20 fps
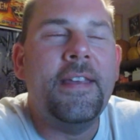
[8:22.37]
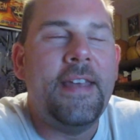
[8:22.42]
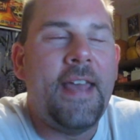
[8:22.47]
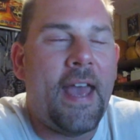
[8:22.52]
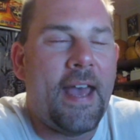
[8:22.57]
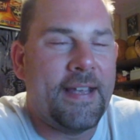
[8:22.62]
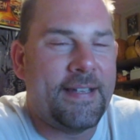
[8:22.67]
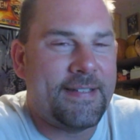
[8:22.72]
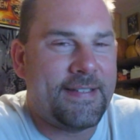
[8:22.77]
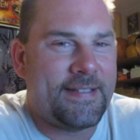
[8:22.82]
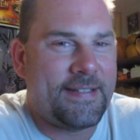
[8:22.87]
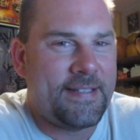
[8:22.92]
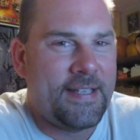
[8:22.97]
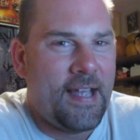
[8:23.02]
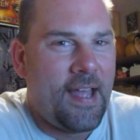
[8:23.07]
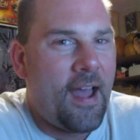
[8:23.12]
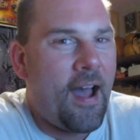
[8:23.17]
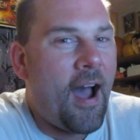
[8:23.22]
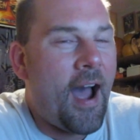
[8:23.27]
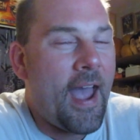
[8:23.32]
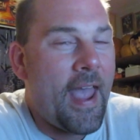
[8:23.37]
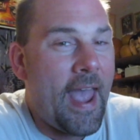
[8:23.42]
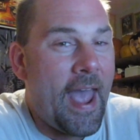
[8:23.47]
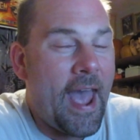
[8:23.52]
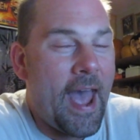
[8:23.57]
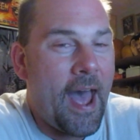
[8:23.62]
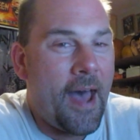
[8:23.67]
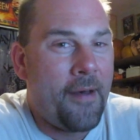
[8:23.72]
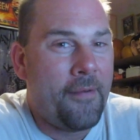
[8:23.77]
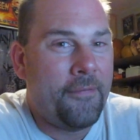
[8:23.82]
Yes, I
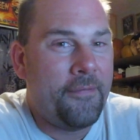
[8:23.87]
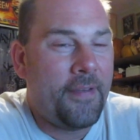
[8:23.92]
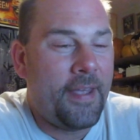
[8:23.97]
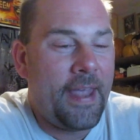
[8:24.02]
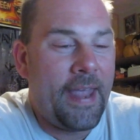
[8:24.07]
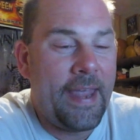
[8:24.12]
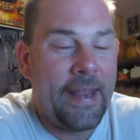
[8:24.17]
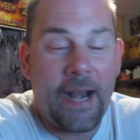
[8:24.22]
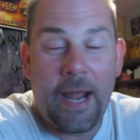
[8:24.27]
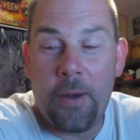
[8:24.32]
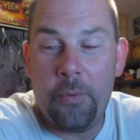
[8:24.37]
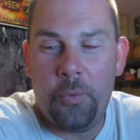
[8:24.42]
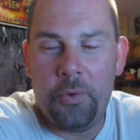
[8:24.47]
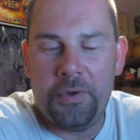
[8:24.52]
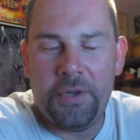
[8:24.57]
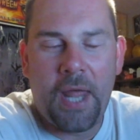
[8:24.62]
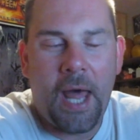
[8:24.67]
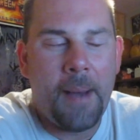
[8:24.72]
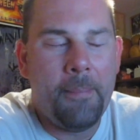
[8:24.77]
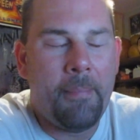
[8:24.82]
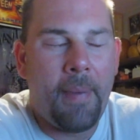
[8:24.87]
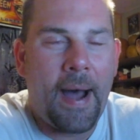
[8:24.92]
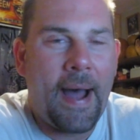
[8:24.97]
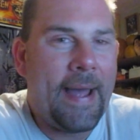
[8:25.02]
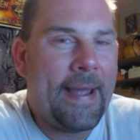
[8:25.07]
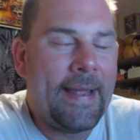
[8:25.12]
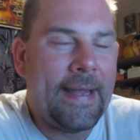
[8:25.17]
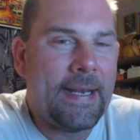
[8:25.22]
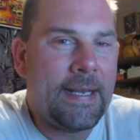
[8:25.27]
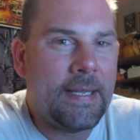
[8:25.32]
have, and I will not
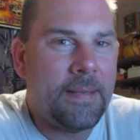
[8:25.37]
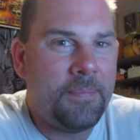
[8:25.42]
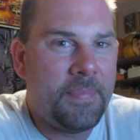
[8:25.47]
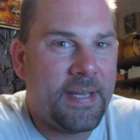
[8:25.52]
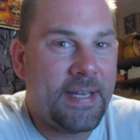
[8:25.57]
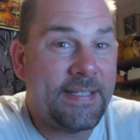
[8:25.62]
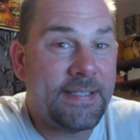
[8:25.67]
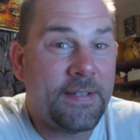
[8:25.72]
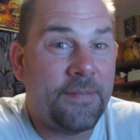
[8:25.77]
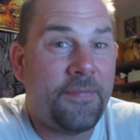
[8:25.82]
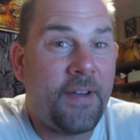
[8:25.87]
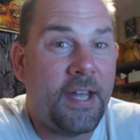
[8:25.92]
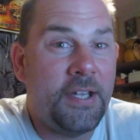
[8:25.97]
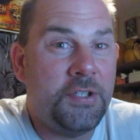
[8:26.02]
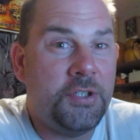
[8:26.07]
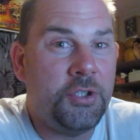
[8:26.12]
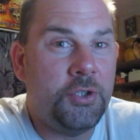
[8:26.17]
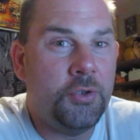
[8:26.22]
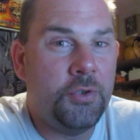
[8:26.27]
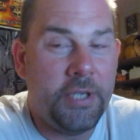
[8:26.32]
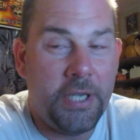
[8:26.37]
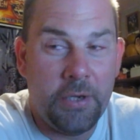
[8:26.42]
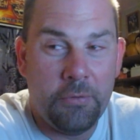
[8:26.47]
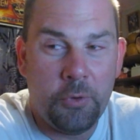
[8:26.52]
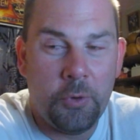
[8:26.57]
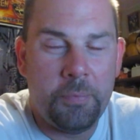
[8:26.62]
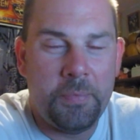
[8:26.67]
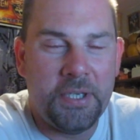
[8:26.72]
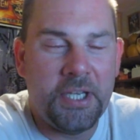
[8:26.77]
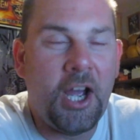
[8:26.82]
buy any because if I do, it
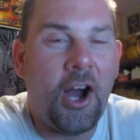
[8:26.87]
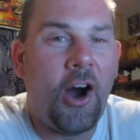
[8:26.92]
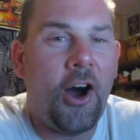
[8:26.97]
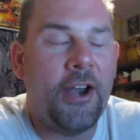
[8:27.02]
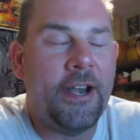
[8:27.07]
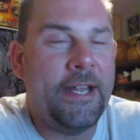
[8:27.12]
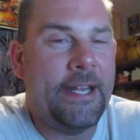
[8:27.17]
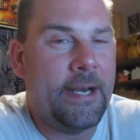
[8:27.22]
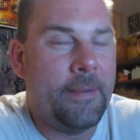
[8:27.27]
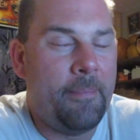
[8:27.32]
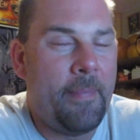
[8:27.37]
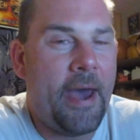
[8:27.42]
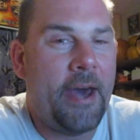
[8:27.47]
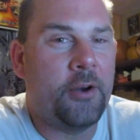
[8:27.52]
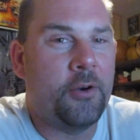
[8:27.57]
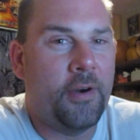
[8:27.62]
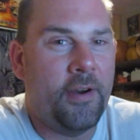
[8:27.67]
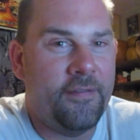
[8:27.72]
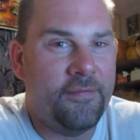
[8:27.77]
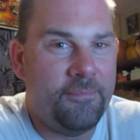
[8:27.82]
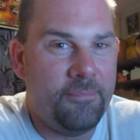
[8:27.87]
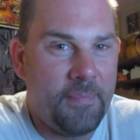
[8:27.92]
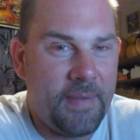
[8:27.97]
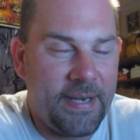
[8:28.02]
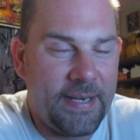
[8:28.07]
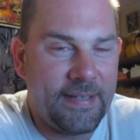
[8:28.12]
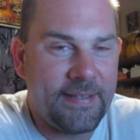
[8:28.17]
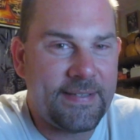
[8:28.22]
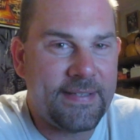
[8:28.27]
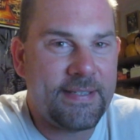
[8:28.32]
will be gone in a matter of
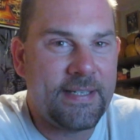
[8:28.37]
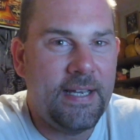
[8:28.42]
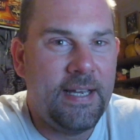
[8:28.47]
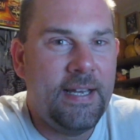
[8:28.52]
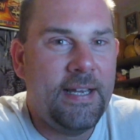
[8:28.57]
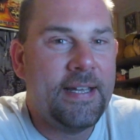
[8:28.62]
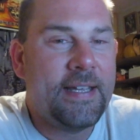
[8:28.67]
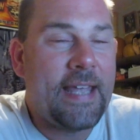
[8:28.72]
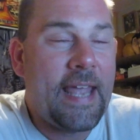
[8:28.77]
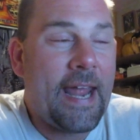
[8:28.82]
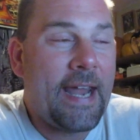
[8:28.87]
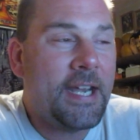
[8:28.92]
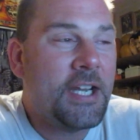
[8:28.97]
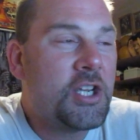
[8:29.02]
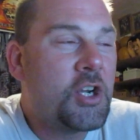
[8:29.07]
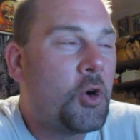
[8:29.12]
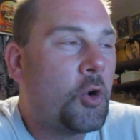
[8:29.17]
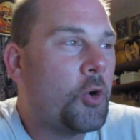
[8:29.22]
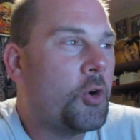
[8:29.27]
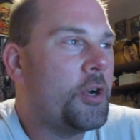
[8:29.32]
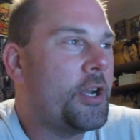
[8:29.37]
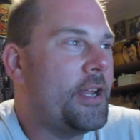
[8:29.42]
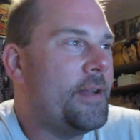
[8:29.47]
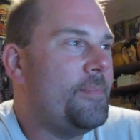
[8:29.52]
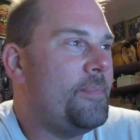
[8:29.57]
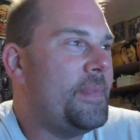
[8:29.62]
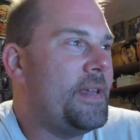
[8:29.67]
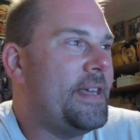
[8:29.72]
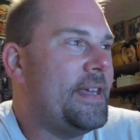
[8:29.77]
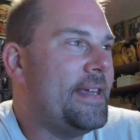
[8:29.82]
minutes. Candy corn
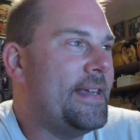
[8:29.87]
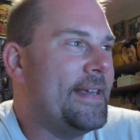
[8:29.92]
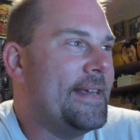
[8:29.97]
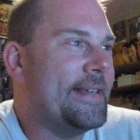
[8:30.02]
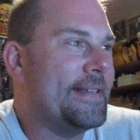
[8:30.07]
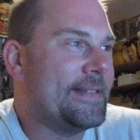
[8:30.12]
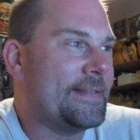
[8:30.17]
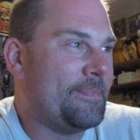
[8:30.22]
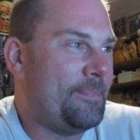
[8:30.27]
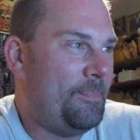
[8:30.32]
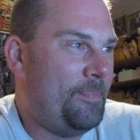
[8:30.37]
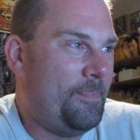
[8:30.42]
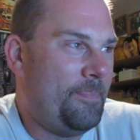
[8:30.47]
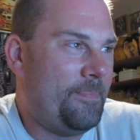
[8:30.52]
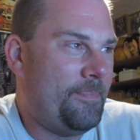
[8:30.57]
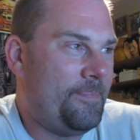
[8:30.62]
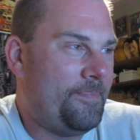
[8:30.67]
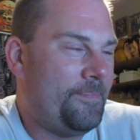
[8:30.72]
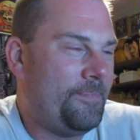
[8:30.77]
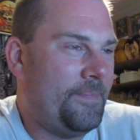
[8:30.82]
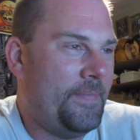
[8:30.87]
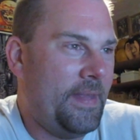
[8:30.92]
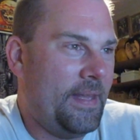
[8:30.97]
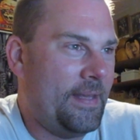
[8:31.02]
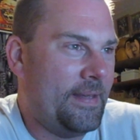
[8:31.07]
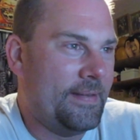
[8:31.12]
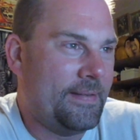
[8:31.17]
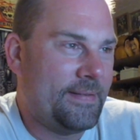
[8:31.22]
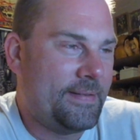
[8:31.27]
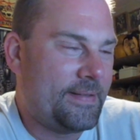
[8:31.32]
and me is,
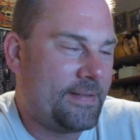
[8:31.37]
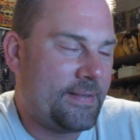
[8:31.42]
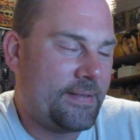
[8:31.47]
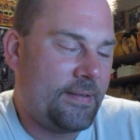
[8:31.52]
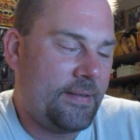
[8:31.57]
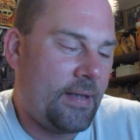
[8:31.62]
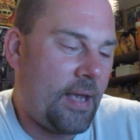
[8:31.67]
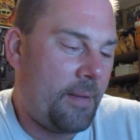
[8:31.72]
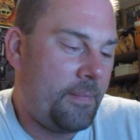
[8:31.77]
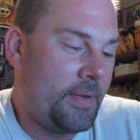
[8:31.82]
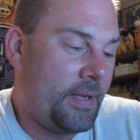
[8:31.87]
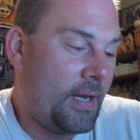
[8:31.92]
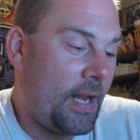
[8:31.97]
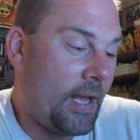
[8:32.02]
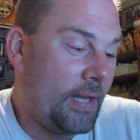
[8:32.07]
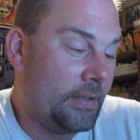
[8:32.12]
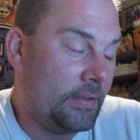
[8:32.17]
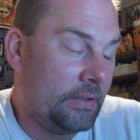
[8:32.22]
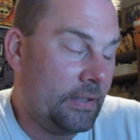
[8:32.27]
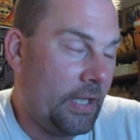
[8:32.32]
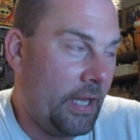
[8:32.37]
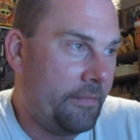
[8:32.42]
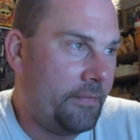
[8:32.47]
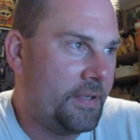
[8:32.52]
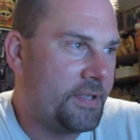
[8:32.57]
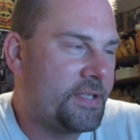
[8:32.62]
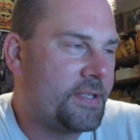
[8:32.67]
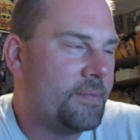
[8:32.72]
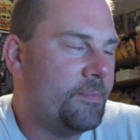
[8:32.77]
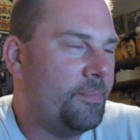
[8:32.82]
is, I mean, I love
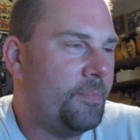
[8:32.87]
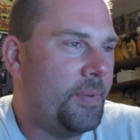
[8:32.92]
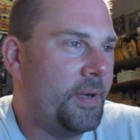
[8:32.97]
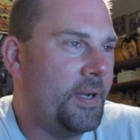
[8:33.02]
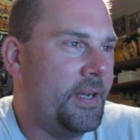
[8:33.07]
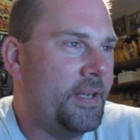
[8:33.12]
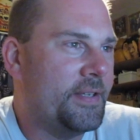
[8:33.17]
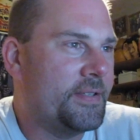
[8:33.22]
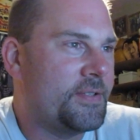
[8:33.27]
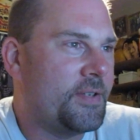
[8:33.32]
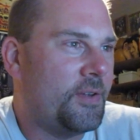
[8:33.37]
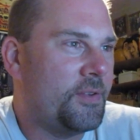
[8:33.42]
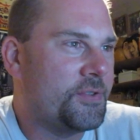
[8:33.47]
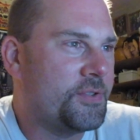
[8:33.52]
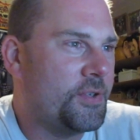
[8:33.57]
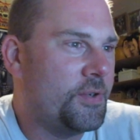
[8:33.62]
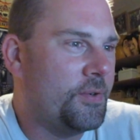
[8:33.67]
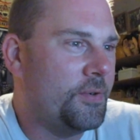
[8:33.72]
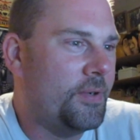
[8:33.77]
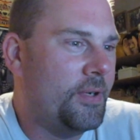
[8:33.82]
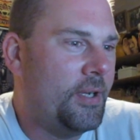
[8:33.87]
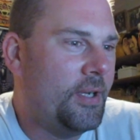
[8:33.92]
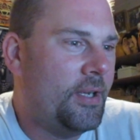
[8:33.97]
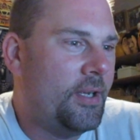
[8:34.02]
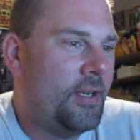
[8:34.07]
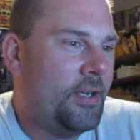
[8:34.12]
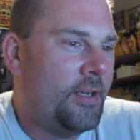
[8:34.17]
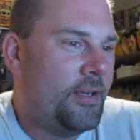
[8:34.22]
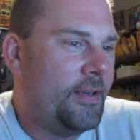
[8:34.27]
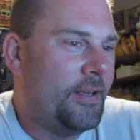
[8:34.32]
it, but it's also,
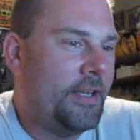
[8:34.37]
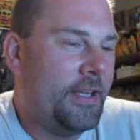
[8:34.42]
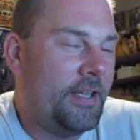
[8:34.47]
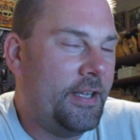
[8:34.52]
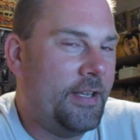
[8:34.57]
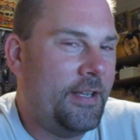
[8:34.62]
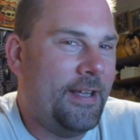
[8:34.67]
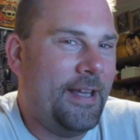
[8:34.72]
it,